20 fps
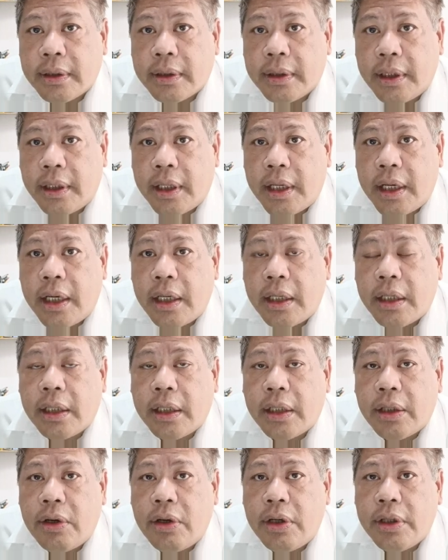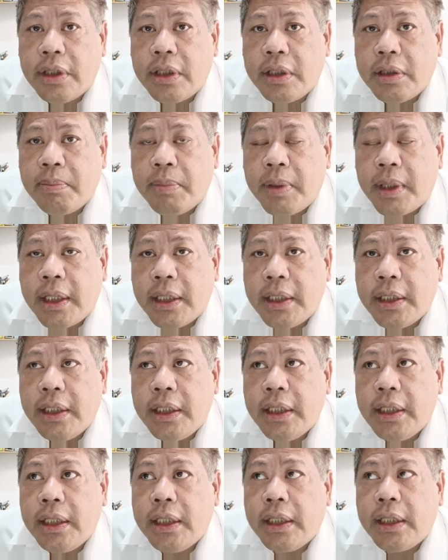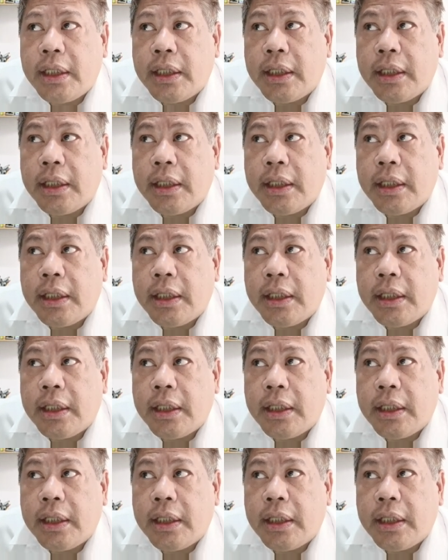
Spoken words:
There are courses by the